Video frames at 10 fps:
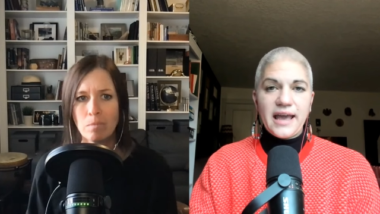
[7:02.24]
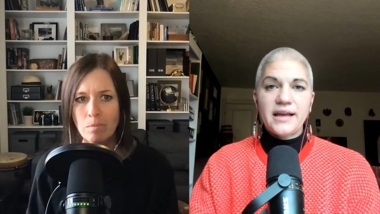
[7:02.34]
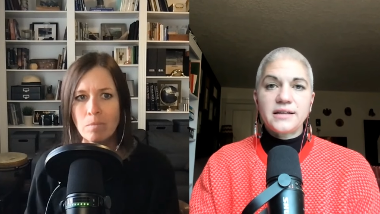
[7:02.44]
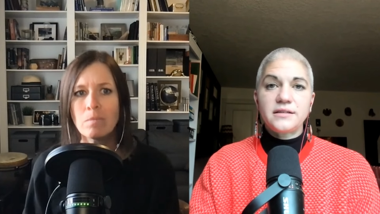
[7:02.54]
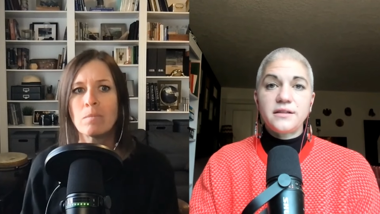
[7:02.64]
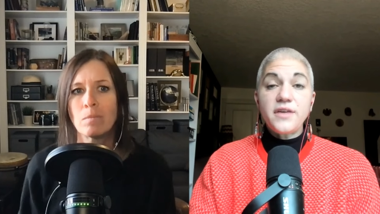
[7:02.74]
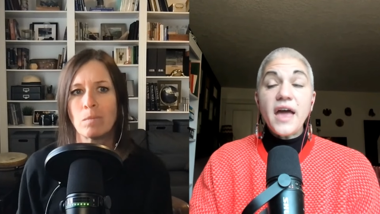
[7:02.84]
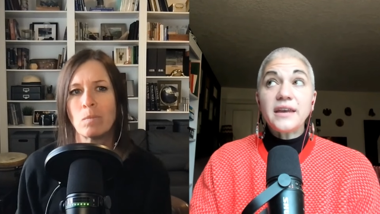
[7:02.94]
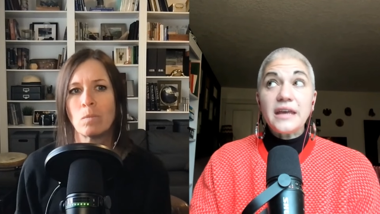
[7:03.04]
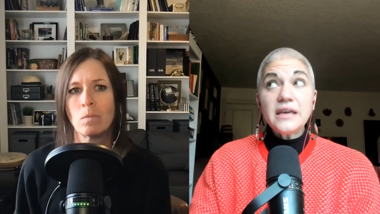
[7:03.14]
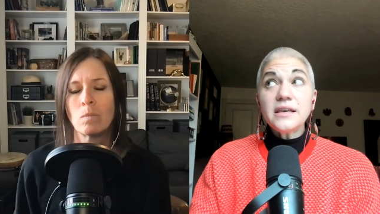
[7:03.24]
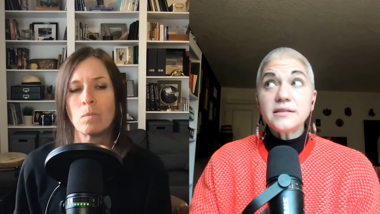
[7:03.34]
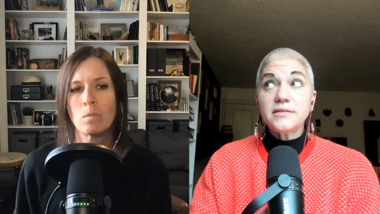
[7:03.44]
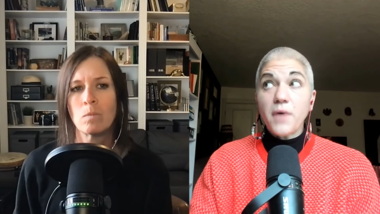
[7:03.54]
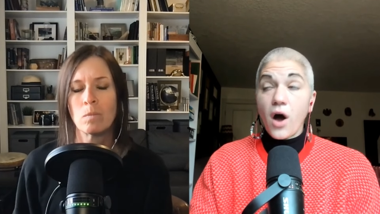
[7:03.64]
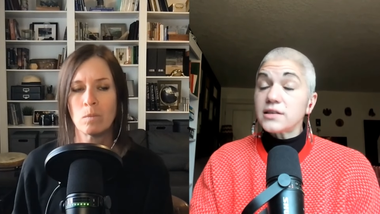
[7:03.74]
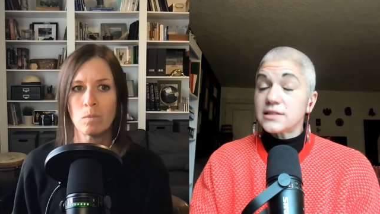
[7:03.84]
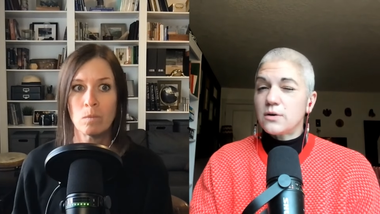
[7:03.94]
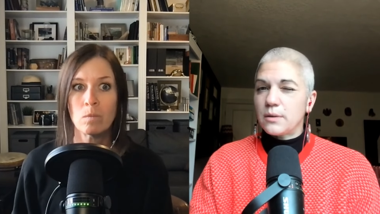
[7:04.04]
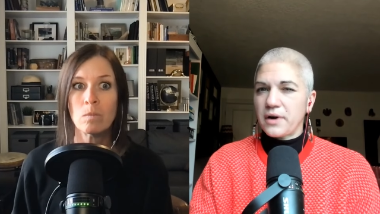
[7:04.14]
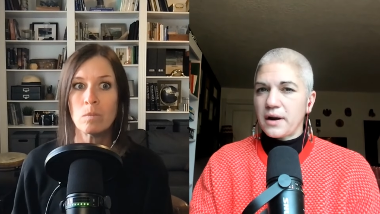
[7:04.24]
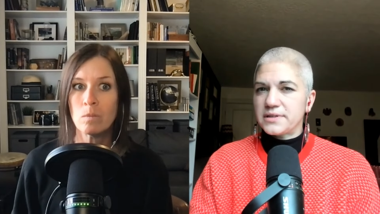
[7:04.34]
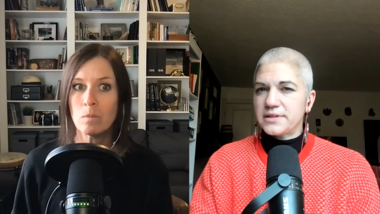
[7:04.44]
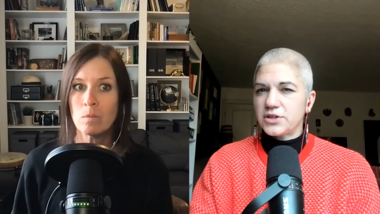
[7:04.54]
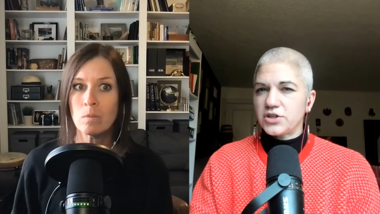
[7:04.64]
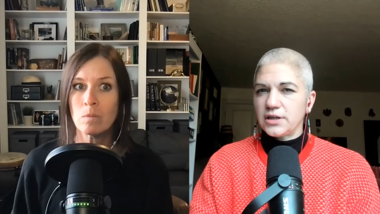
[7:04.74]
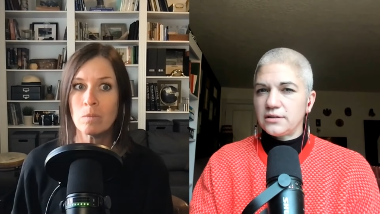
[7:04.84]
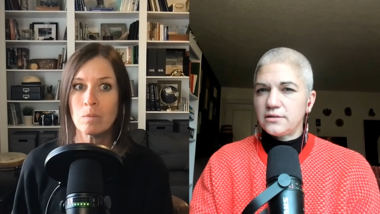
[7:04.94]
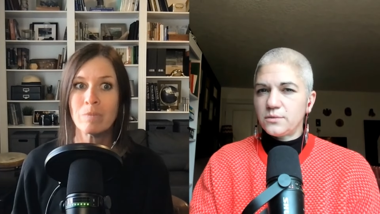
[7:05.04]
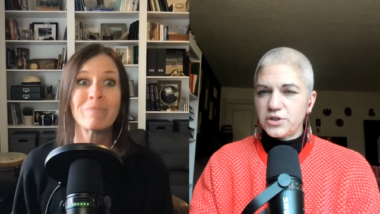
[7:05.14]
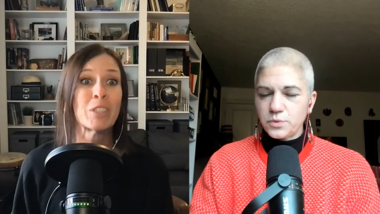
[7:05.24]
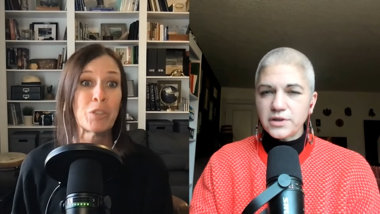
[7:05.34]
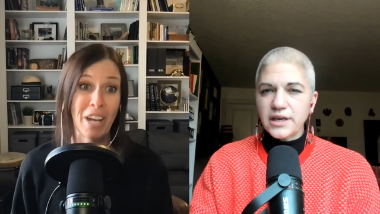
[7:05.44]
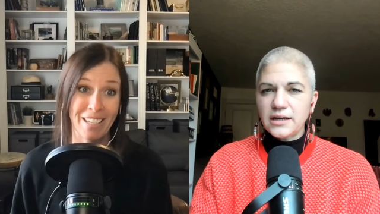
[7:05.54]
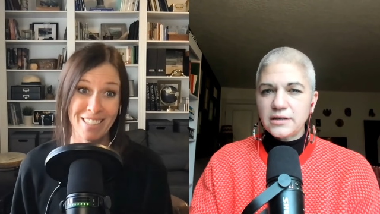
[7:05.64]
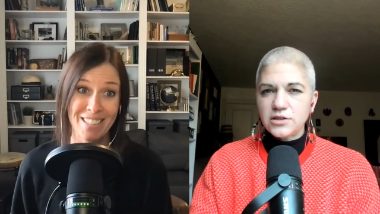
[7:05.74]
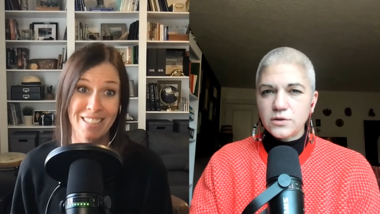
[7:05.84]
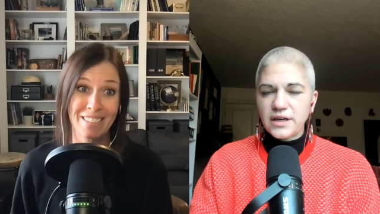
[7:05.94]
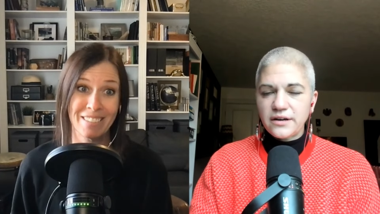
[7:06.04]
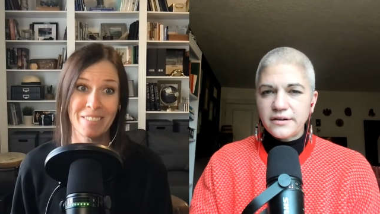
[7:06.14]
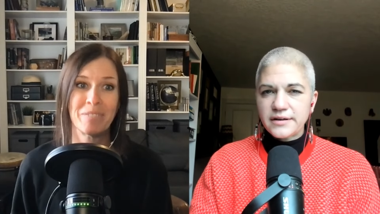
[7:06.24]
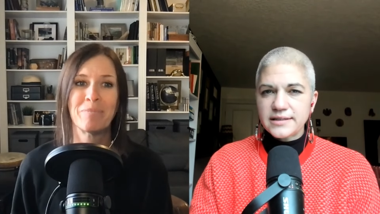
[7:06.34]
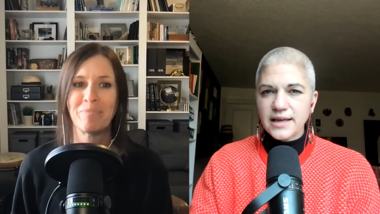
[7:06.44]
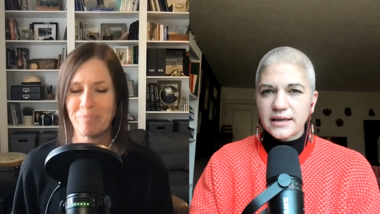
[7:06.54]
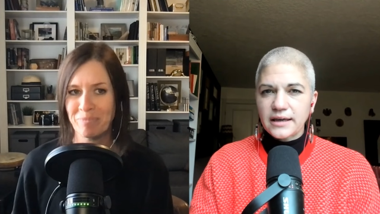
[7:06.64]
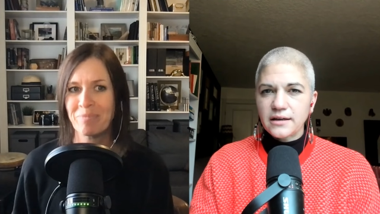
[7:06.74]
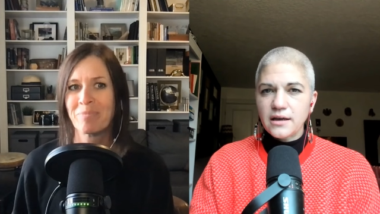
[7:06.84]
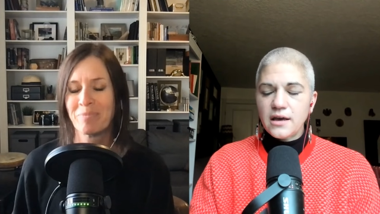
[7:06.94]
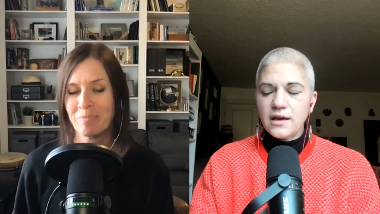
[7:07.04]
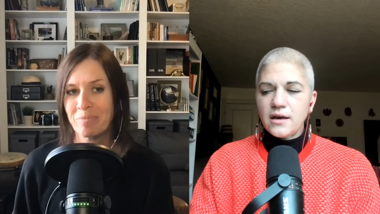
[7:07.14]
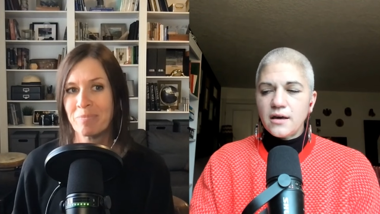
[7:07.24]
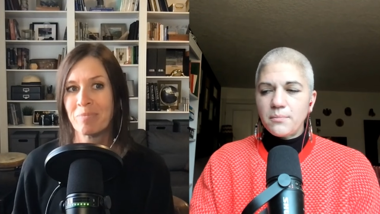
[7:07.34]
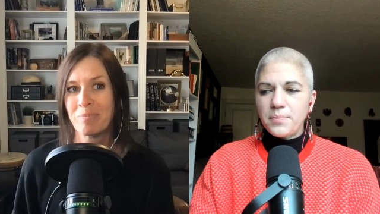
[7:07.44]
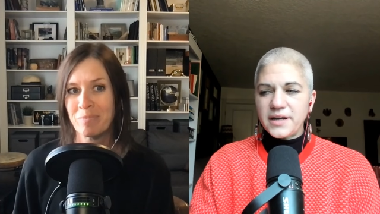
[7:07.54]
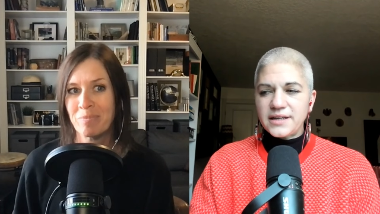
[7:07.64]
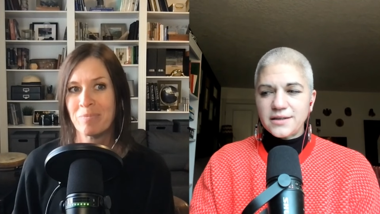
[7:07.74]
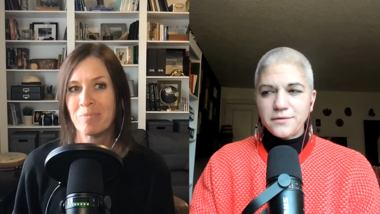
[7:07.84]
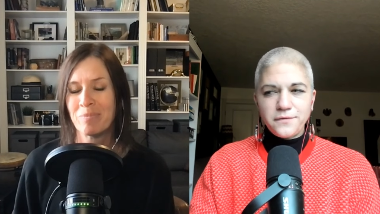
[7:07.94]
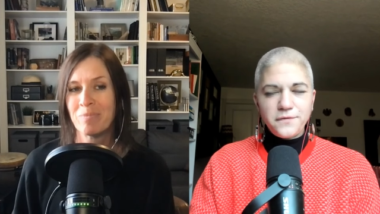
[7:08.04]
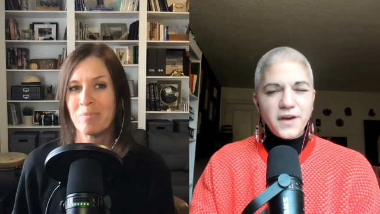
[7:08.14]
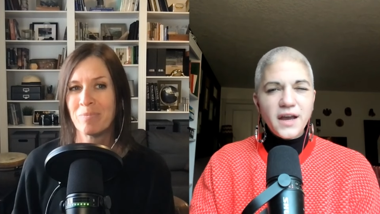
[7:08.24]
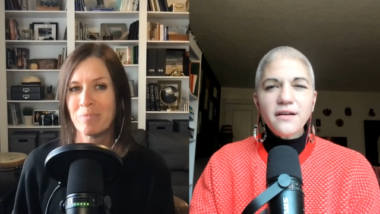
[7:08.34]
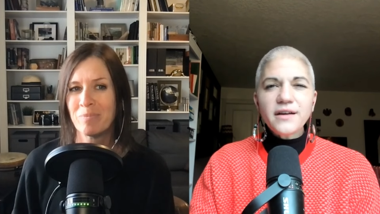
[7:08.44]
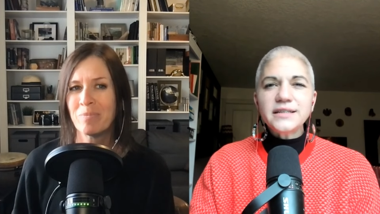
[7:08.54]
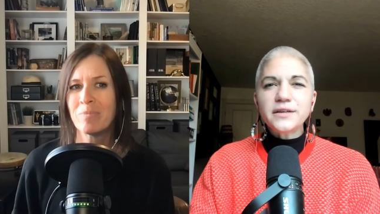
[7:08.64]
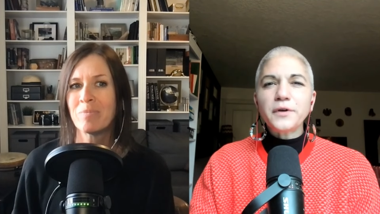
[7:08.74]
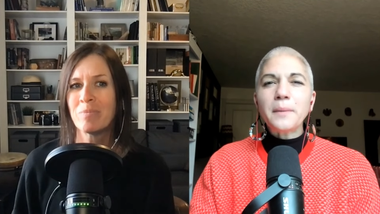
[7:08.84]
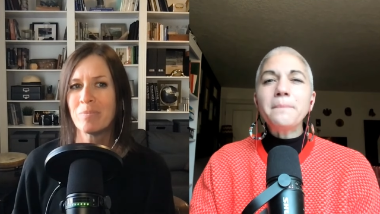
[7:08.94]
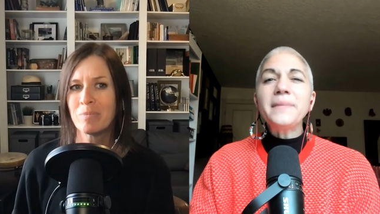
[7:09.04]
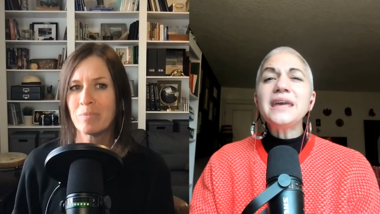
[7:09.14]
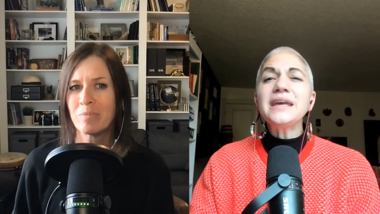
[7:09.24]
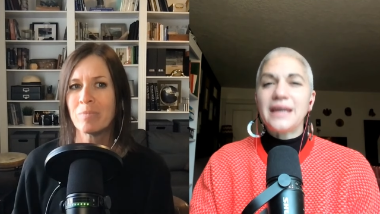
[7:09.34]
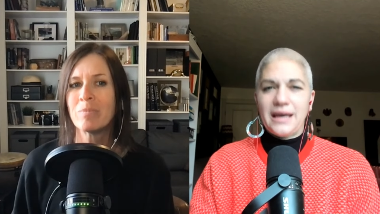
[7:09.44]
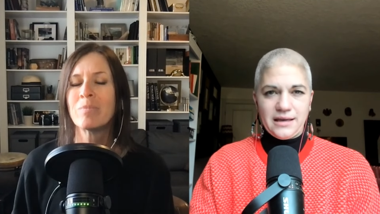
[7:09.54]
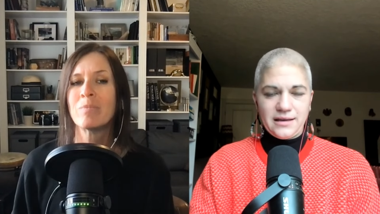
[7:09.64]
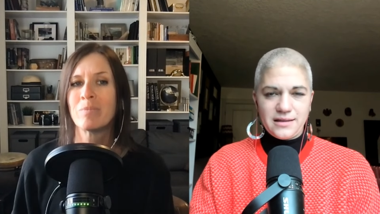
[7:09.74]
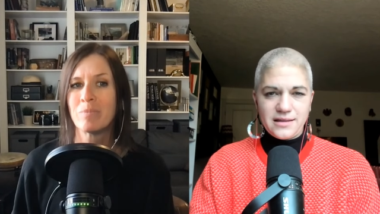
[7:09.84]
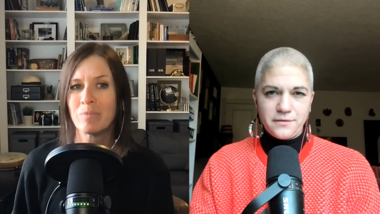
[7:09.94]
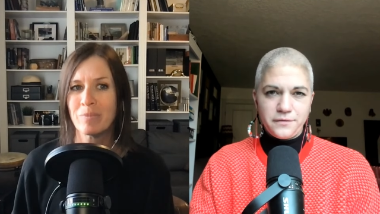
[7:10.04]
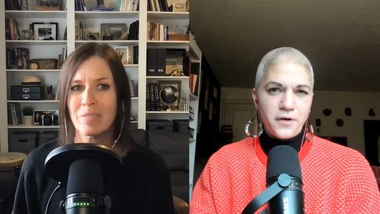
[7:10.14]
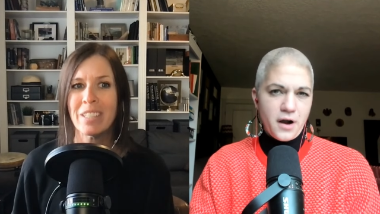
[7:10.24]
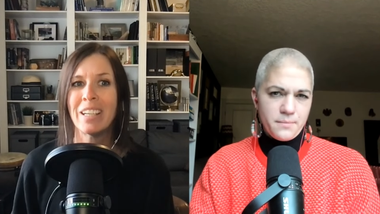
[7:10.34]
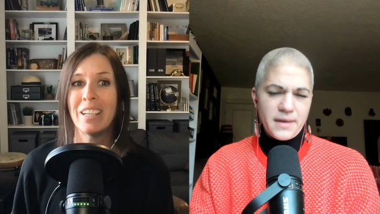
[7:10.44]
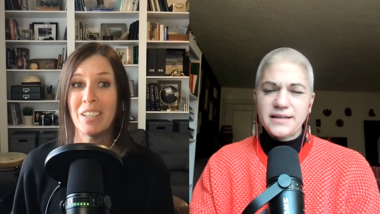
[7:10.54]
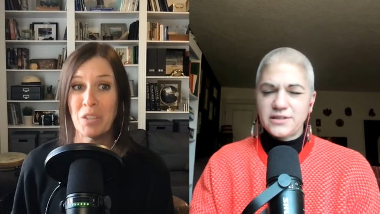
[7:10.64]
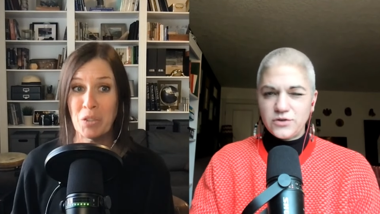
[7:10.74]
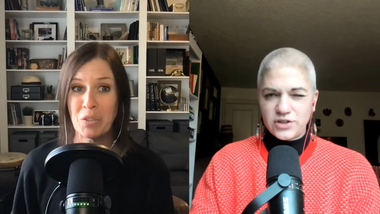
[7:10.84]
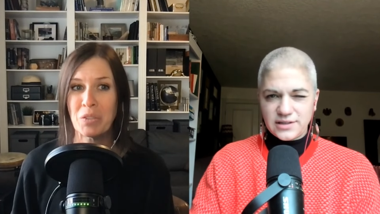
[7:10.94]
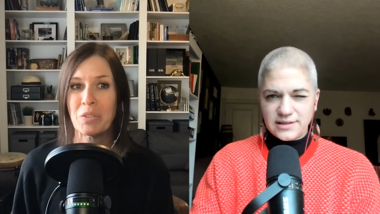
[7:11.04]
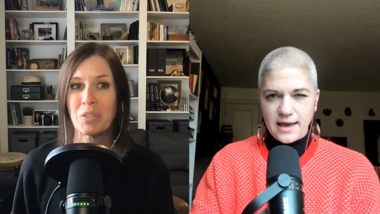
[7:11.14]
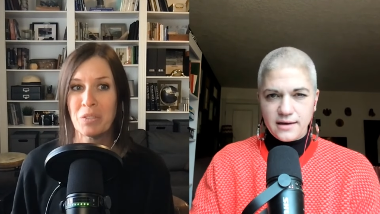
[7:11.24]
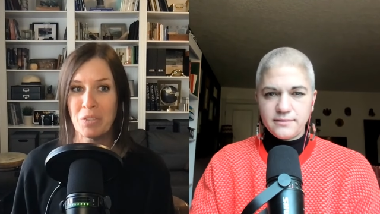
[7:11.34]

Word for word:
Speaker 1: And then is also a preposition, which we'll get right. into here in a second, but it's a very different meaning than from, as you just said.